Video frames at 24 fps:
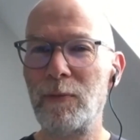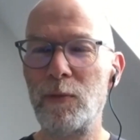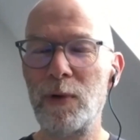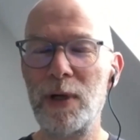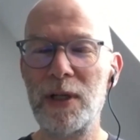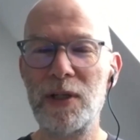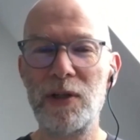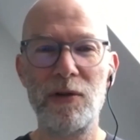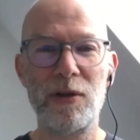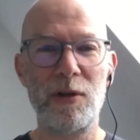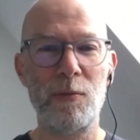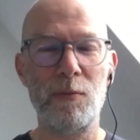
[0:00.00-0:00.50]
We
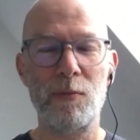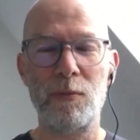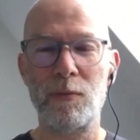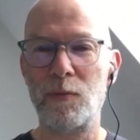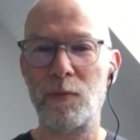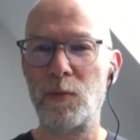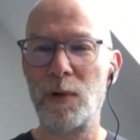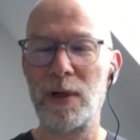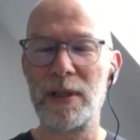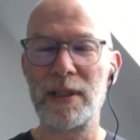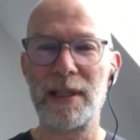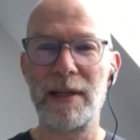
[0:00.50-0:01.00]
do them
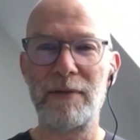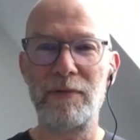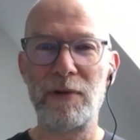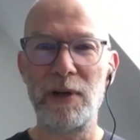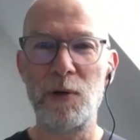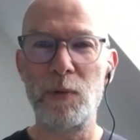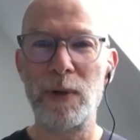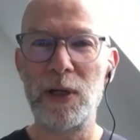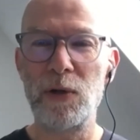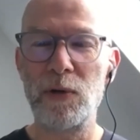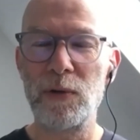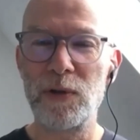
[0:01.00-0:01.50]
once every
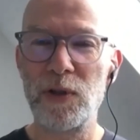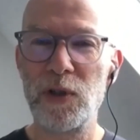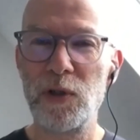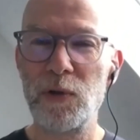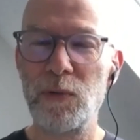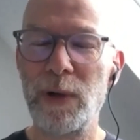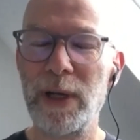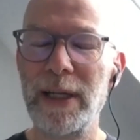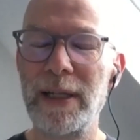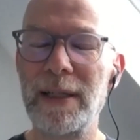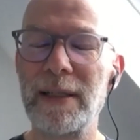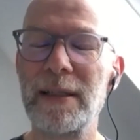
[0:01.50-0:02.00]
week or 2
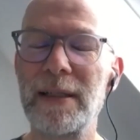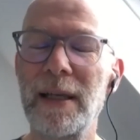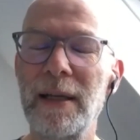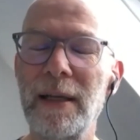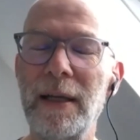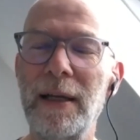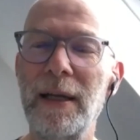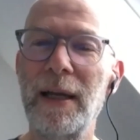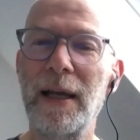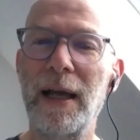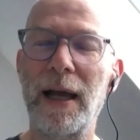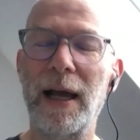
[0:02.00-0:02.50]
weeks,
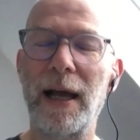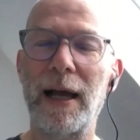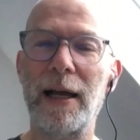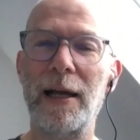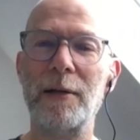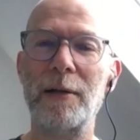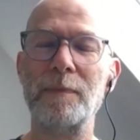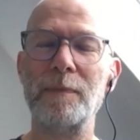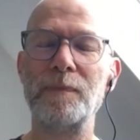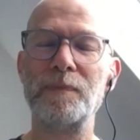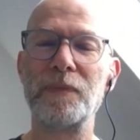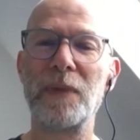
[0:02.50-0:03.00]

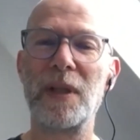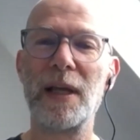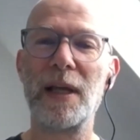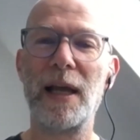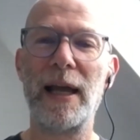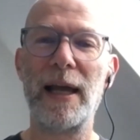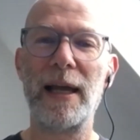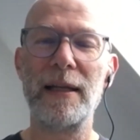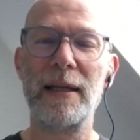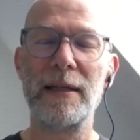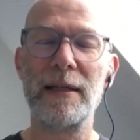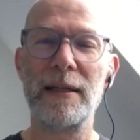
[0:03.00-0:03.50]

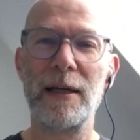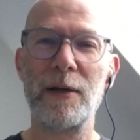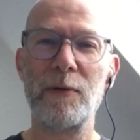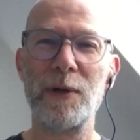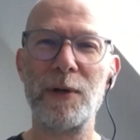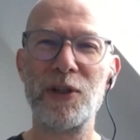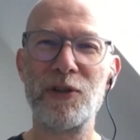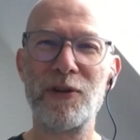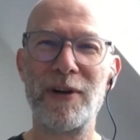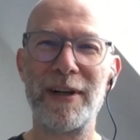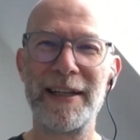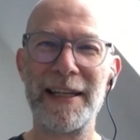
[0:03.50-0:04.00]
and we
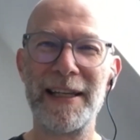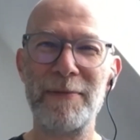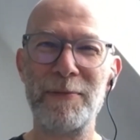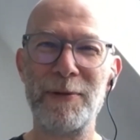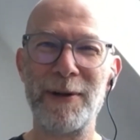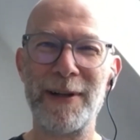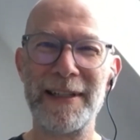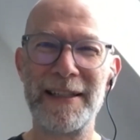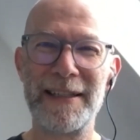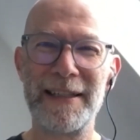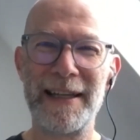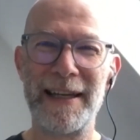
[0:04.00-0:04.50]
try and keep you
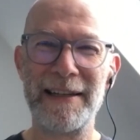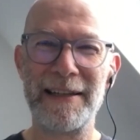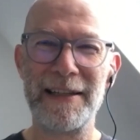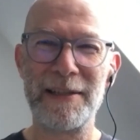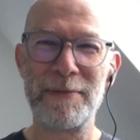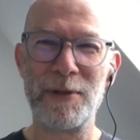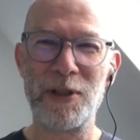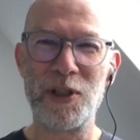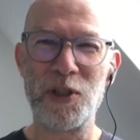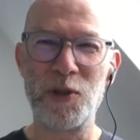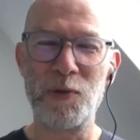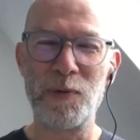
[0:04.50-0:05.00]
entertained as
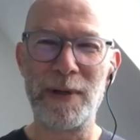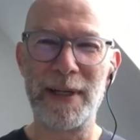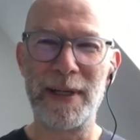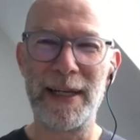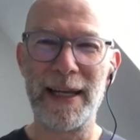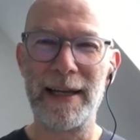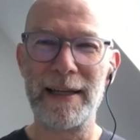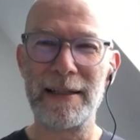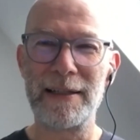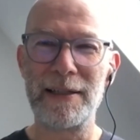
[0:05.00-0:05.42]
much as we can.